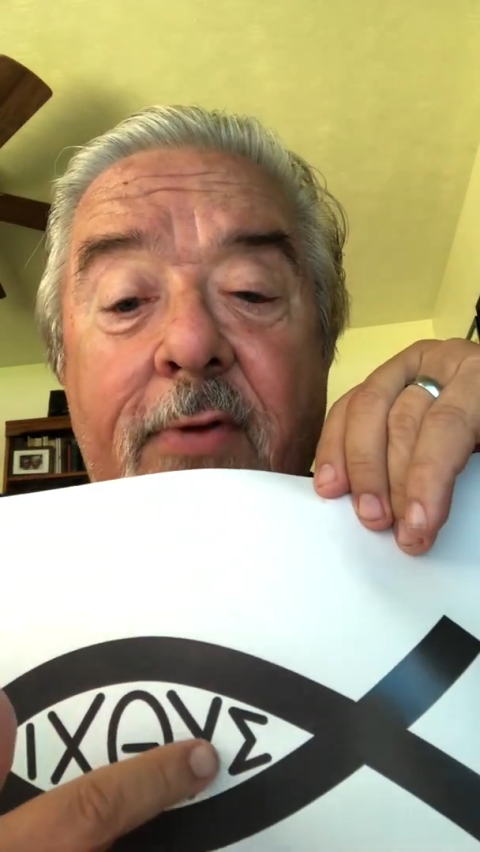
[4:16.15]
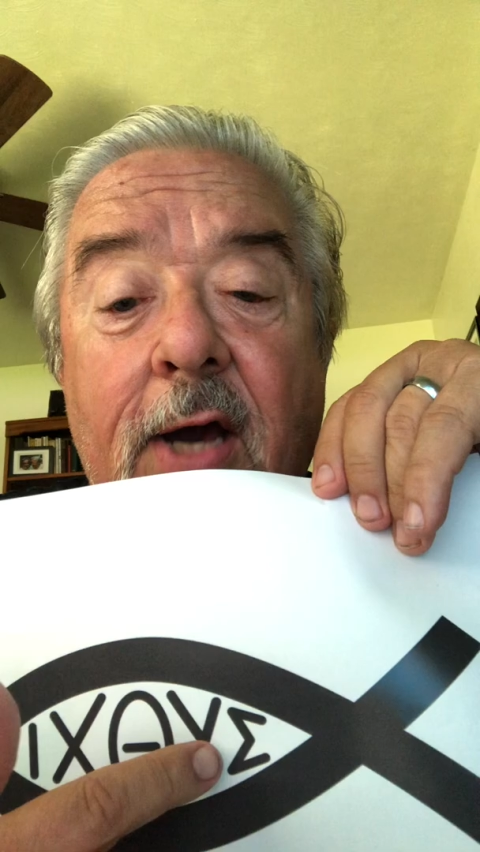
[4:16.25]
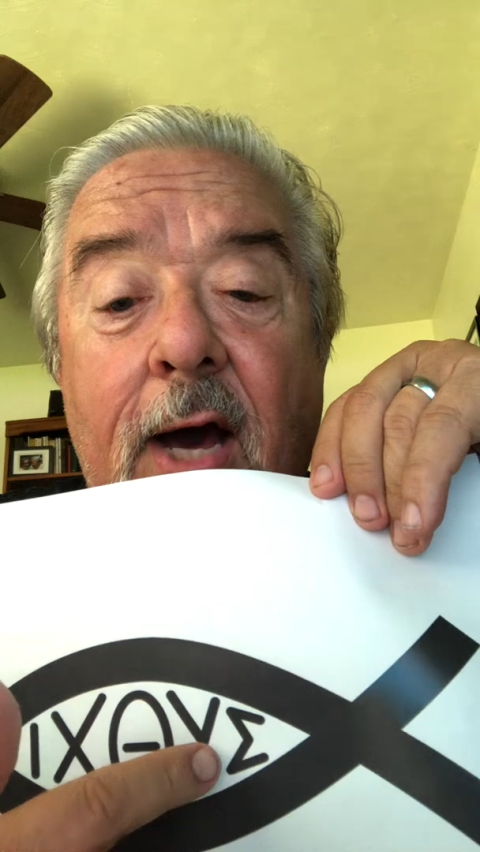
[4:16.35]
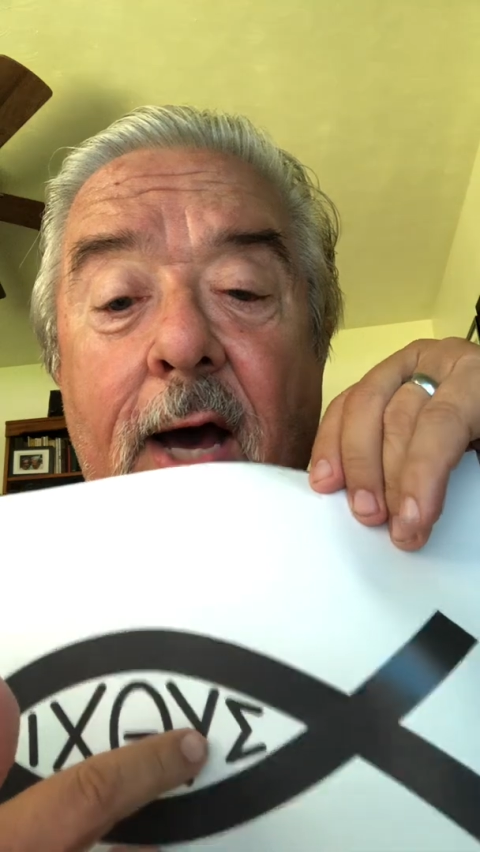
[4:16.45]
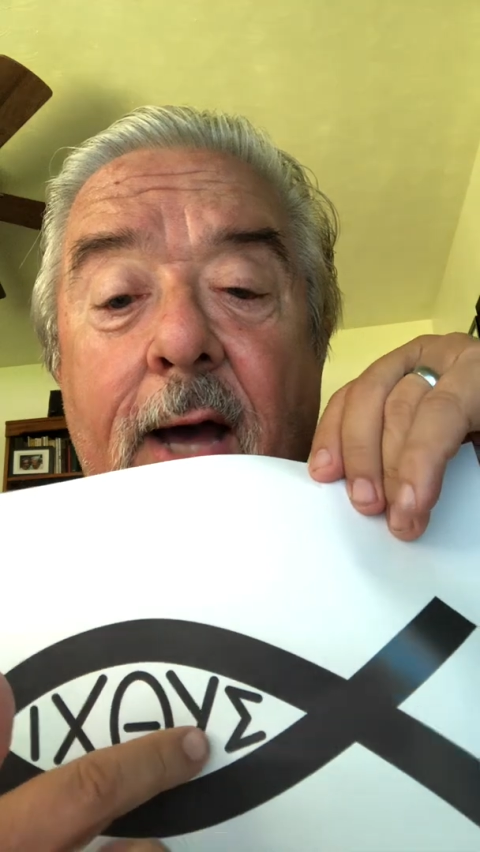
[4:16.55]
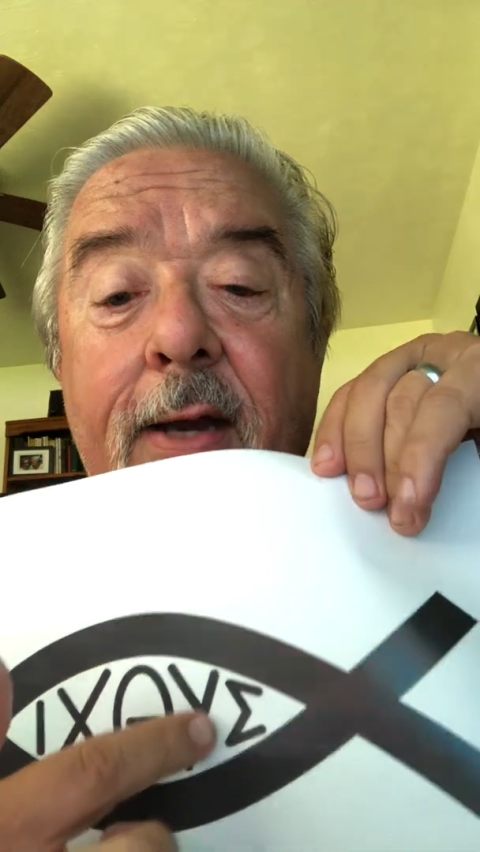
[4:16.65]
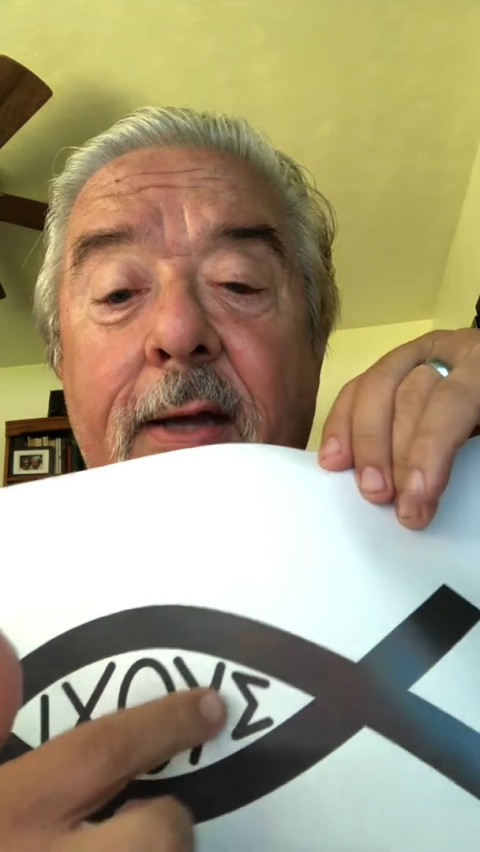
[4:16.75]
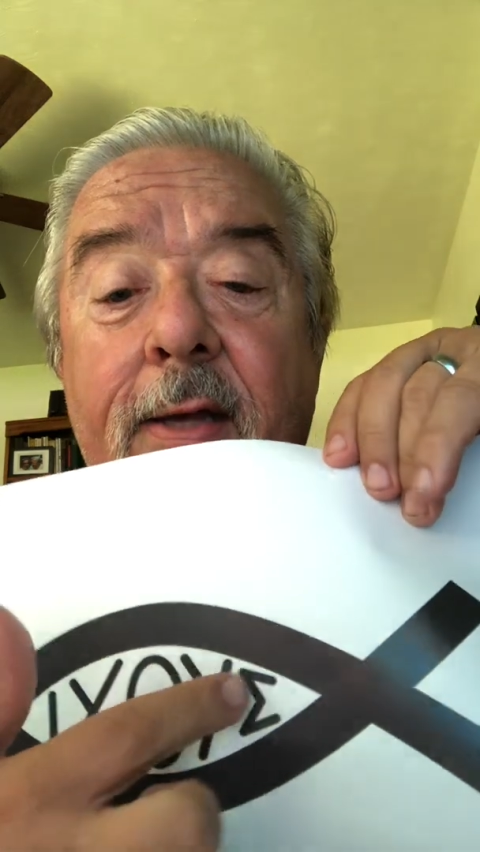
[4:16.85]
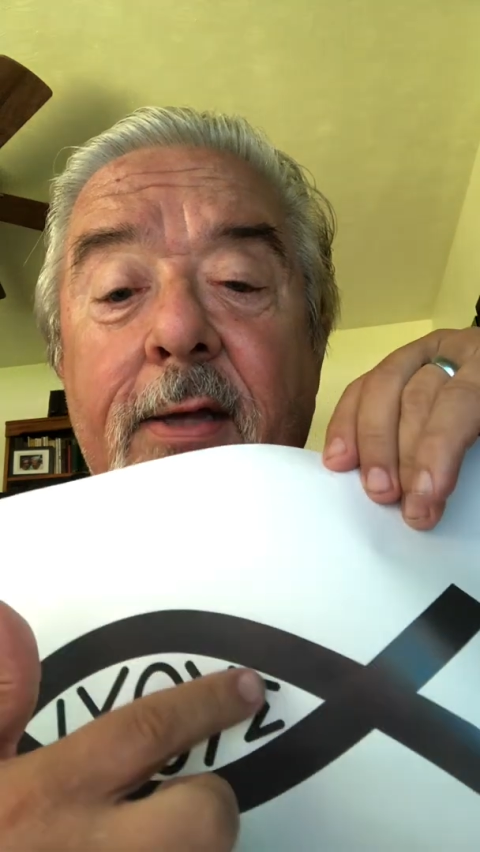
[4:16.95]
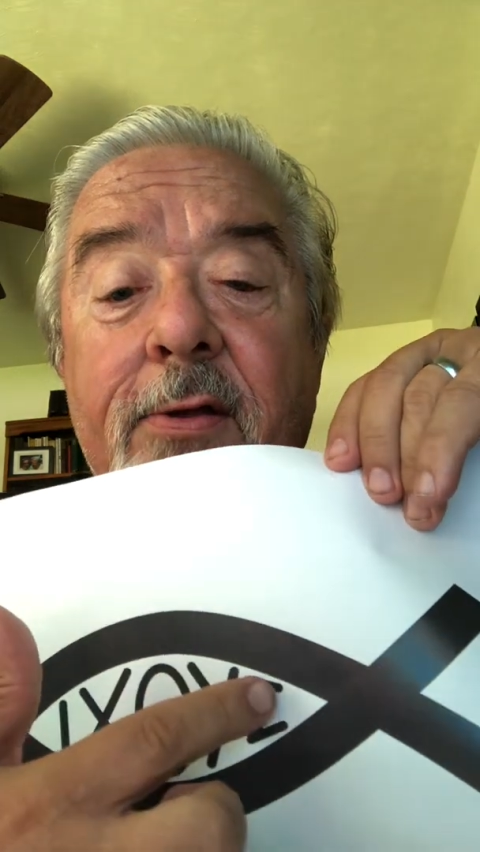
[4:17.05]
God,
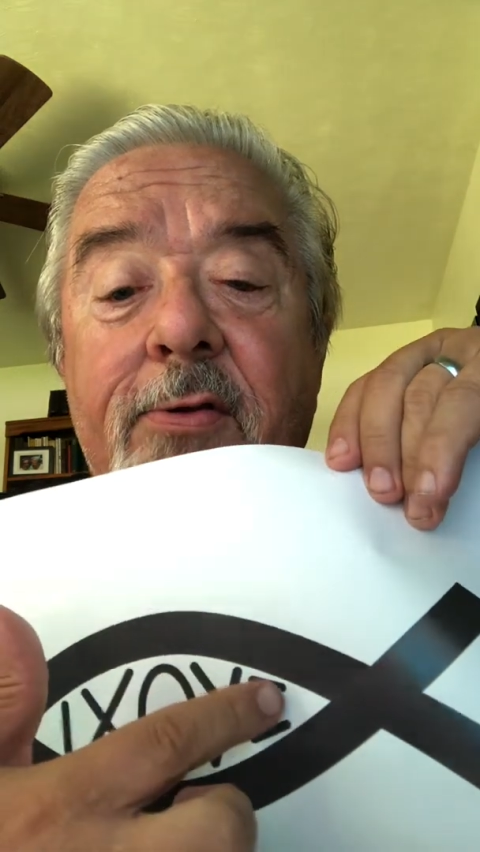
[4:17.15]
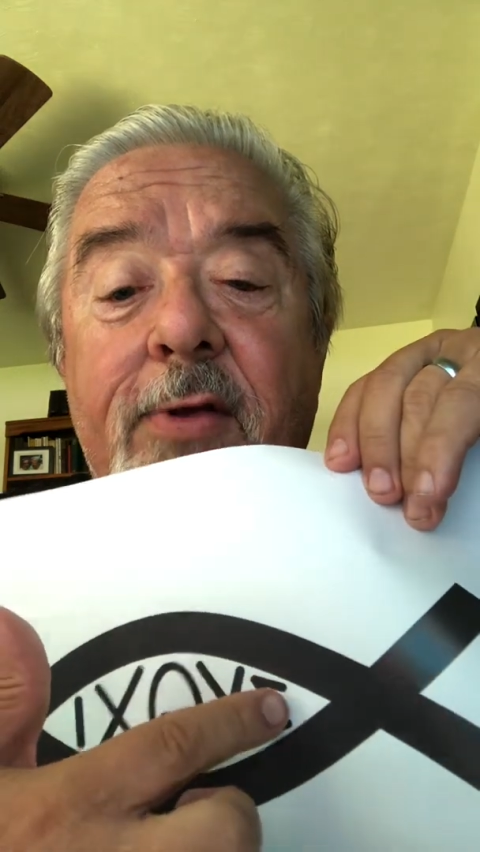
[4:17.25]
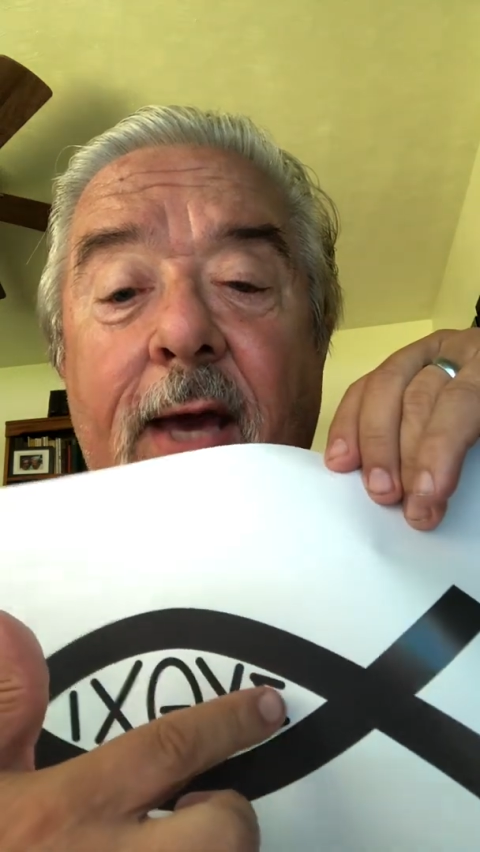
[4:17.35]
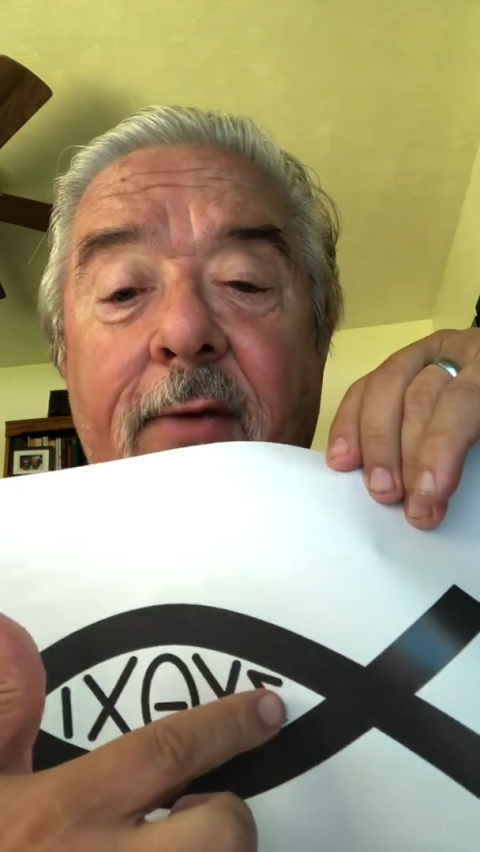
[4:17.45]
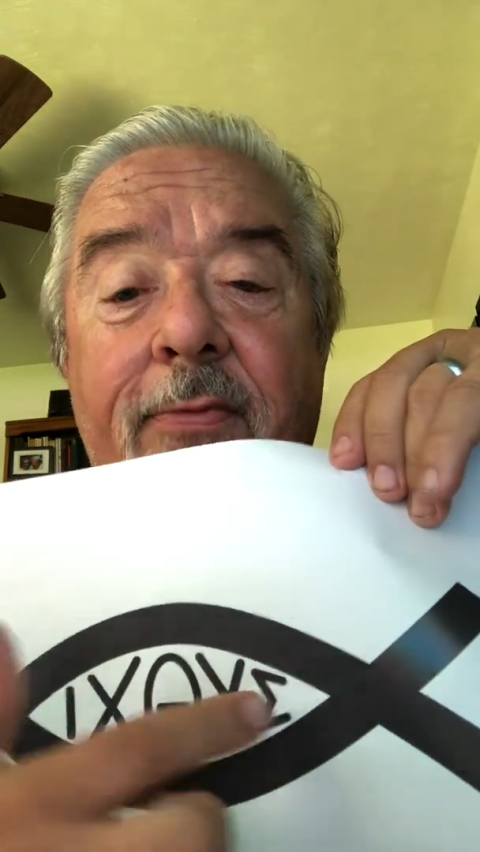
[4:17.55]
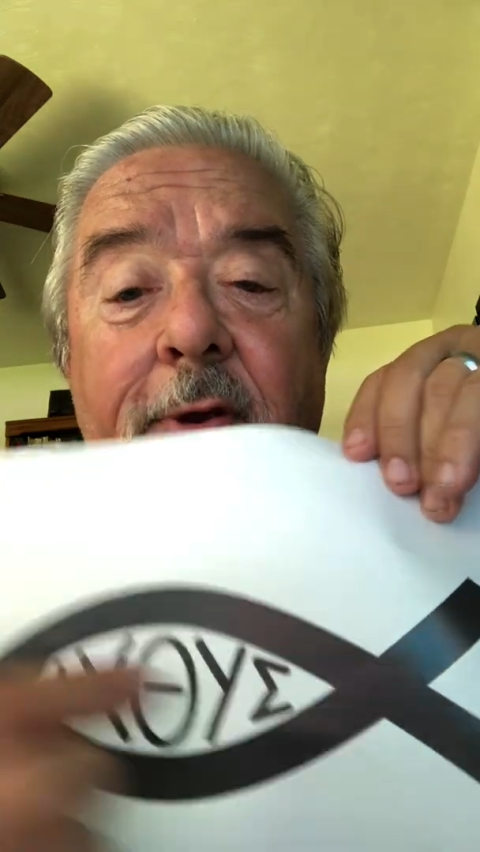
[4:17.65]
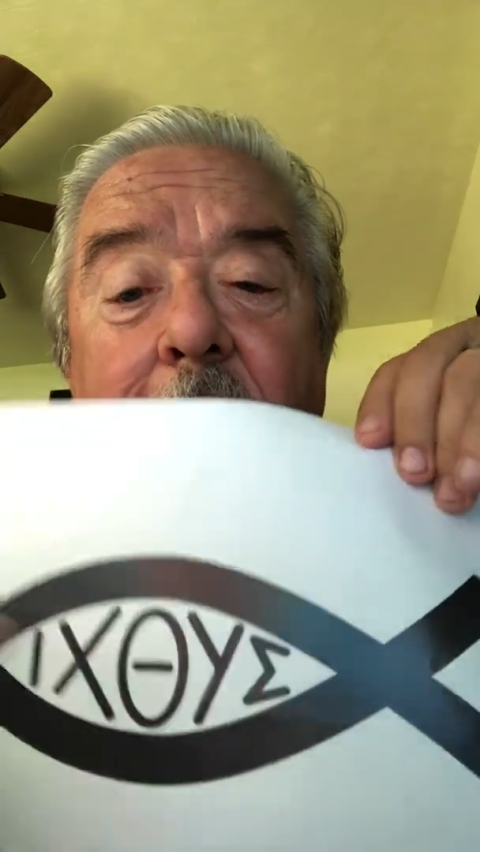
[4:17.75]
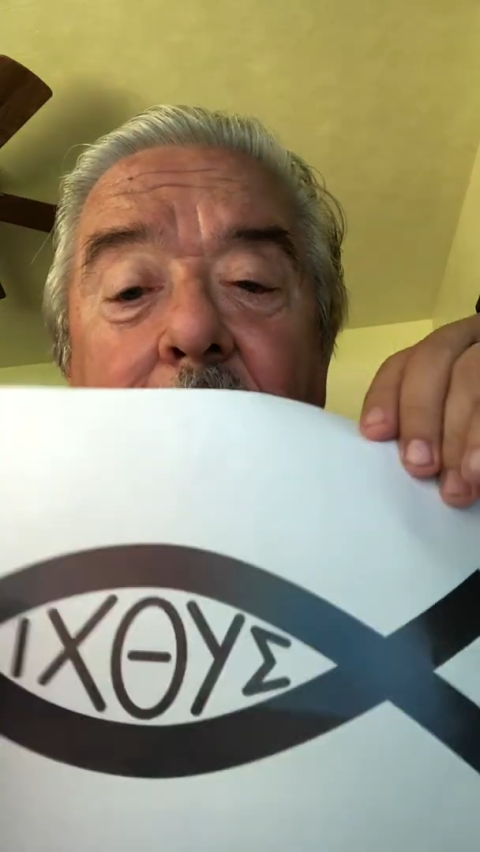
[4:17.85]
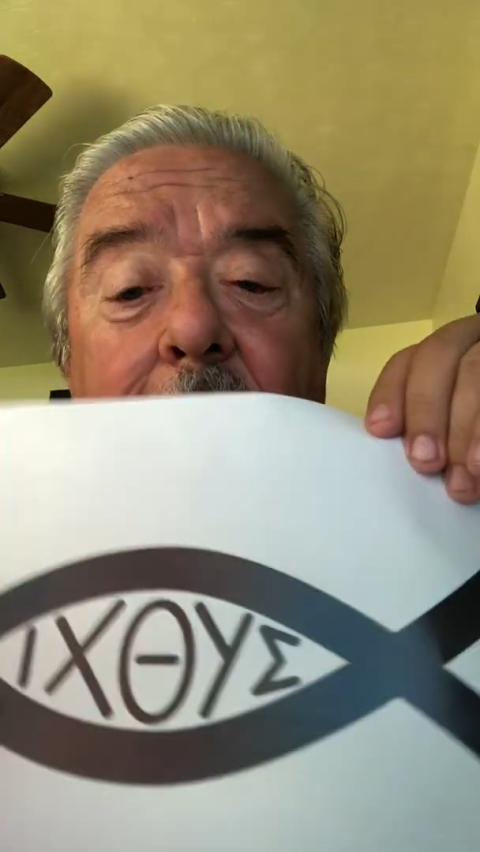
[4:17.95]
Savior.